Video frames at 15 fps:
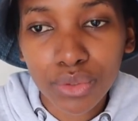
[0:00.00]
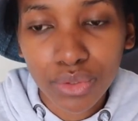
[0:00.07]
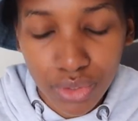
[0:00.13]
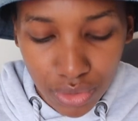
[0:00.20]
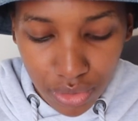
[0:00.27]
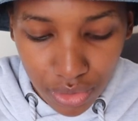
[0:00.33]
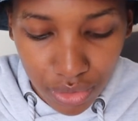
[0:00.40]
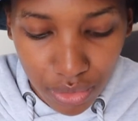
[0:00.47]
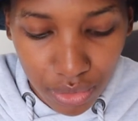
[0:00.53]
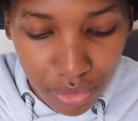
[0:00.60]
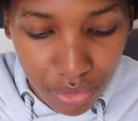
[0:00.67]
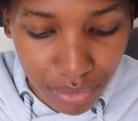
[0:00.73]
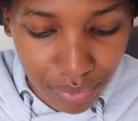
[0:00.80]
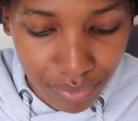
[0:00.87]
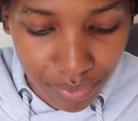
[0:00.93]
So
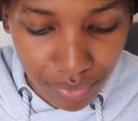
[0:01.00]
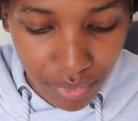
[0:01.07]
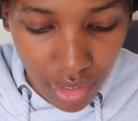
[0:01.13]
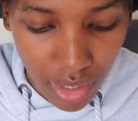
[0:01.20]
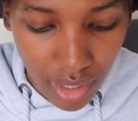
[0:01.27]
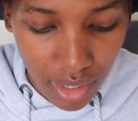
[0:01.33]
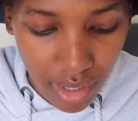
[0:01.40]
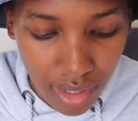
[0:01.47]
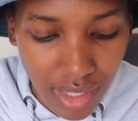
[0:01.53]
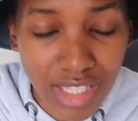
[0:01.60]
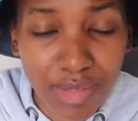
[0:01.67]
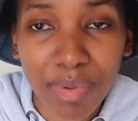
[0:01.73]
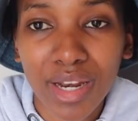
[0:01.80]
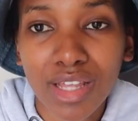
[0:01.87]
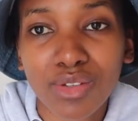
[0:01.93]
yeah, it's
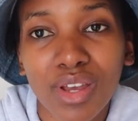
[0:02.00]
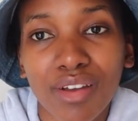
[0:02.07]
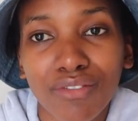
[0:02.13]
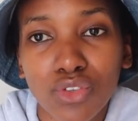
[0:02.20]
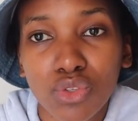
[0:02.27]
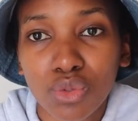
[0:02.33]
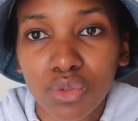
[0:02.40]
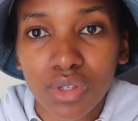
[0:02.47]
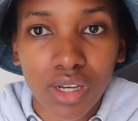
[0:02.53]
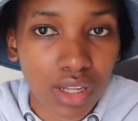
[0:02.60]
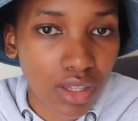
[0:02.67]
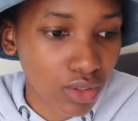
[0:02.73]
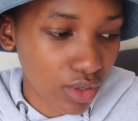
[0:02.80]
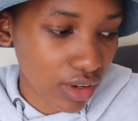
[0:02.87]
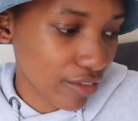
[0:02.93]
better to have two
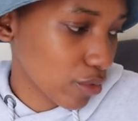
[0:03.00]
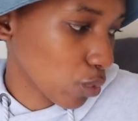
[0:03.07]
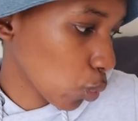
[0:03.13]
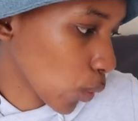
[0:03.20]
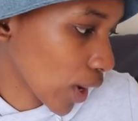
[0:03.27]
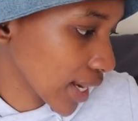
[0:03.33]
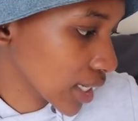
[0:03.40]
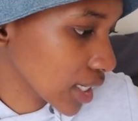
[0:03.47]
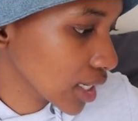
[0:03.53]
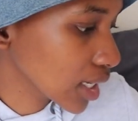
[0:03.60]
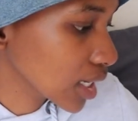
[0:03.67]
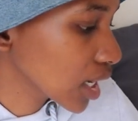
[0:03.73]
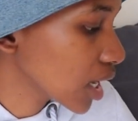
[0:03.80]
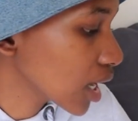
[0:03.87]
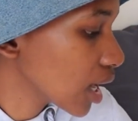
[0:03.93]
than to have one.
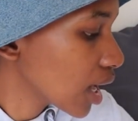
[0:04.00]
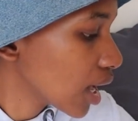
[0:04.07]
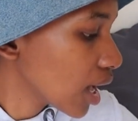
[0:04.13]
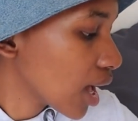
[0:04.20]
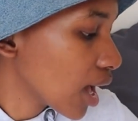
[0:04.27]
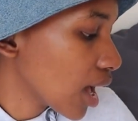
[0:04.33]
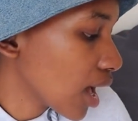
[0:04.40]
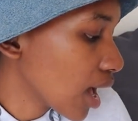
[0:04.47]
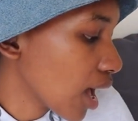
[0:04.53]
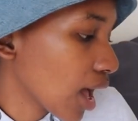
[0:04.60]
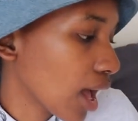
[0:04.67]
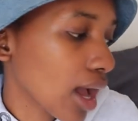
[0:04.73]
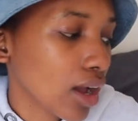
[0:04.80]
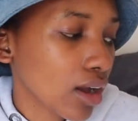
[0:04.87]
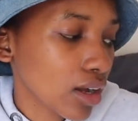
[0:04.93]

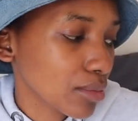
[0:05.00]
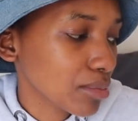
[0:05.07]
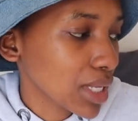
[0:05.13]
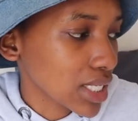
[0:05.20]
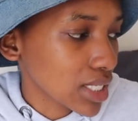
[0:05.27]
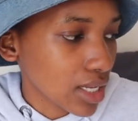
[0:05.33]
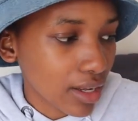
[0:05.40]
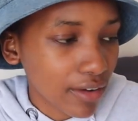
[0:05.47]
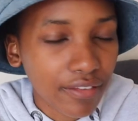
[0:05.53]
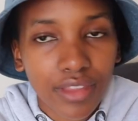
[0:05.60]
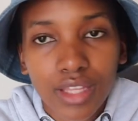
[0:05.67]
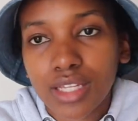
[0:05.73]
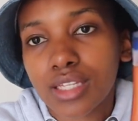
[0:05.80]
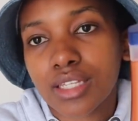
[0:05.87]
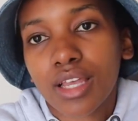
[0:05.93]
I got myself
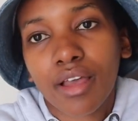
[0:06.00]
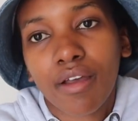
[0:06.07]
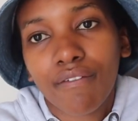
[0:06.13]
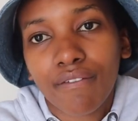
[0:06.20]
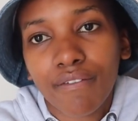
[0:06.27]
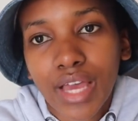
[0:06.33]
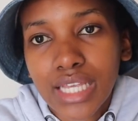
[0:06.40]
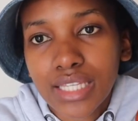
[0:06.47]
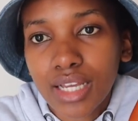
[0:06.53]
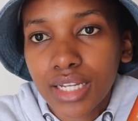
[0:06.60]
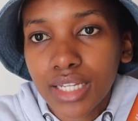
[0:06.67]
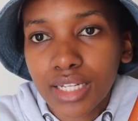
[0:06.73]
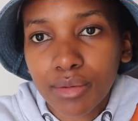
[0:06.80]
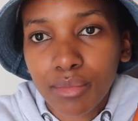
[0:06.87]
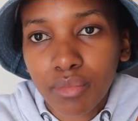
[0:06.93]
this
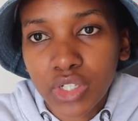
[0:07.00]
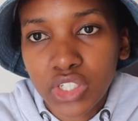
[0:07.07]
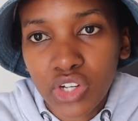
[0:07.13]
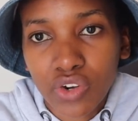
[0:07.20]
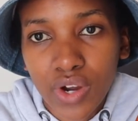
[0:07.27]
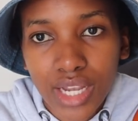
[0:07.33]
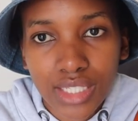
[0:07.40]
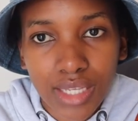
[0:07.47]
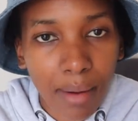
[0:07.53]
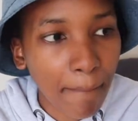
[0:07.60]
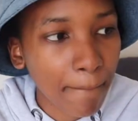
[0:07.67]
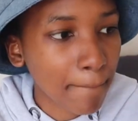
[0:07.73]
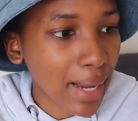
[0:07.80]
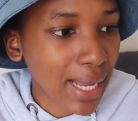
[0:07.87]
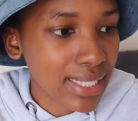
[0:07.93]
Vaseline moisturizing
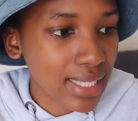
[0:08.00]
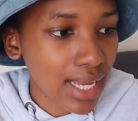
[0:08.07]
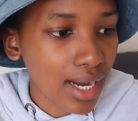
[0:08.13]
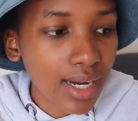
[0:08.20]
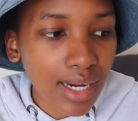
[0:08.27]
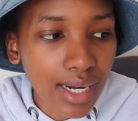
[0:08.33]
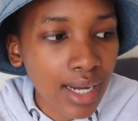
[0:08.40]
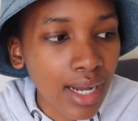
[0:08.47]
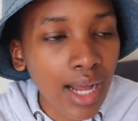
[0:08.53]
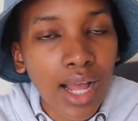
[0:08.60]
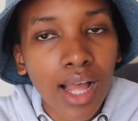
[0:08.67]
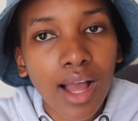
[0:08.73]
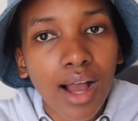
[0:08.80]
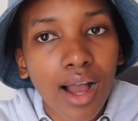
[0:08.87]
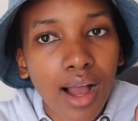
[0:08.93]
butter.
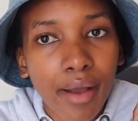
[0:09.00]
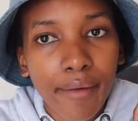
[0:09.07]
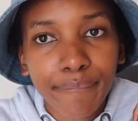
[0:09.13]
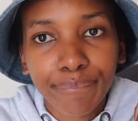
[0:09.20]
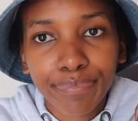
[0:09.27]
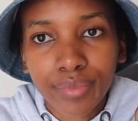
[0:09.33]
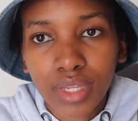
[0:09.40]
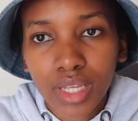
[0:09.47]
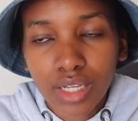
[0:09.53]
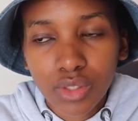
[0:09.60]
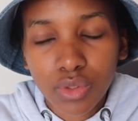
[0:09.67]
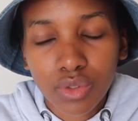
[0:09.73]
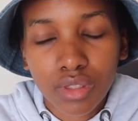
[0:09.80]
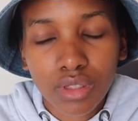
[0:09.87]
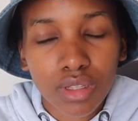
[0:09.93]

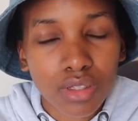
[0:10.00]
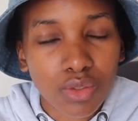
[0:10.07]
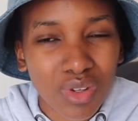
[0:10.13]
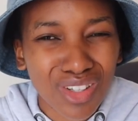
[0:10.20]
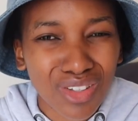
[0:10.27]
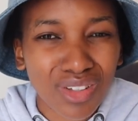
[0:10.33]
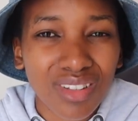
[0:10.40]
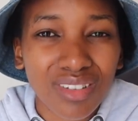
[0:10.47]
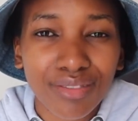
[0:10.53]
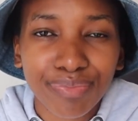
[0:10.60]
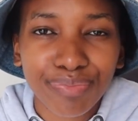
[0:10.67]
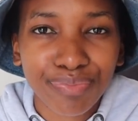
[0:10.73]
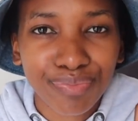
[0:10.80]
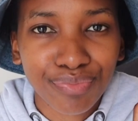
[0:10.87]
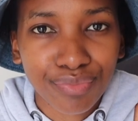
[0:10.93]
It was on
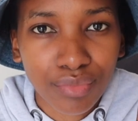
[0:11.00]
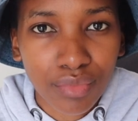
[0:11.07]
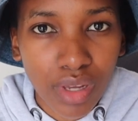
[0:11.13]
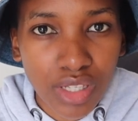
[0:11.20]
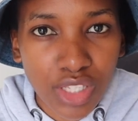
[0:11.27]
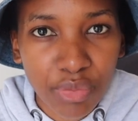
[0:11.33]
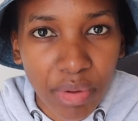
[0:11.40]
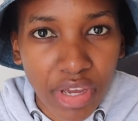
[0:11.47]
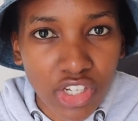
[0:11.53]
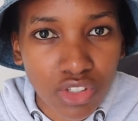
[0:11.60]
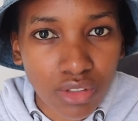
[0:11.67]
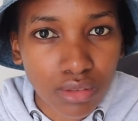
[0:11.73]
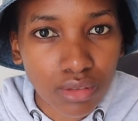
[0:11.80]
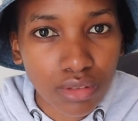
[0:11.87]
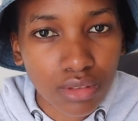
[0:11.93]

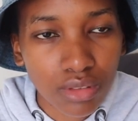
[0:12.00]
special.